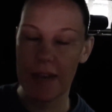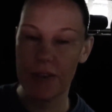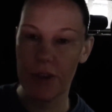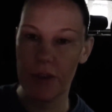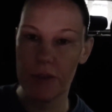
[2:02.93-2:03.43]

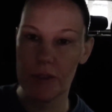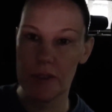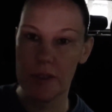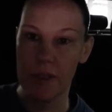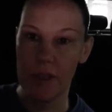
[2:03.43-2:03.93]
don't
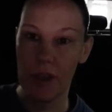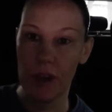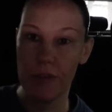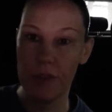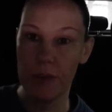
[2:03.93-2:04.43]

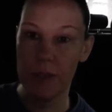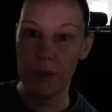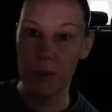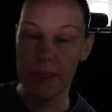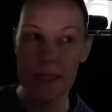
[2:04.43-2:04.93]
overdo it at
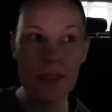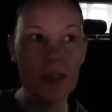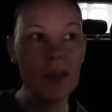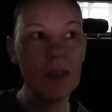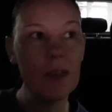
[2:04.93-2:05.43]
Woolies.
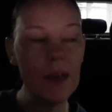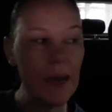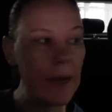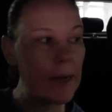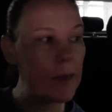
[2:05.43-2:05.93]

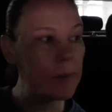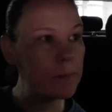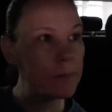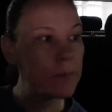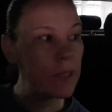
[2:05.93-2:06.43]

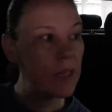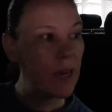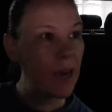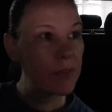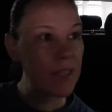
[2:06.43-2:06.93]
Um,
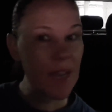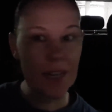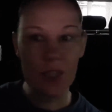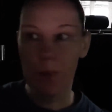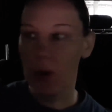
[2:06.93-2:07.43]
I've
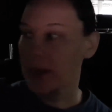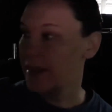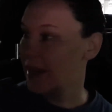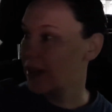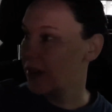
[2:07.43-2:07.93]
decided to park in
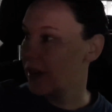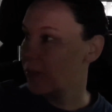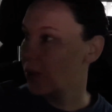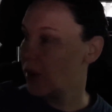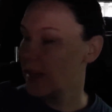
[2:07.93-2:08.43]
underground
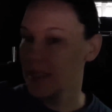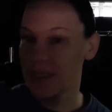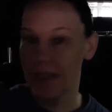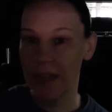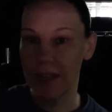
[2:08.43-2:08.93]
parking
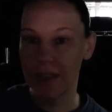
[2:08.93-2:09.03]
today.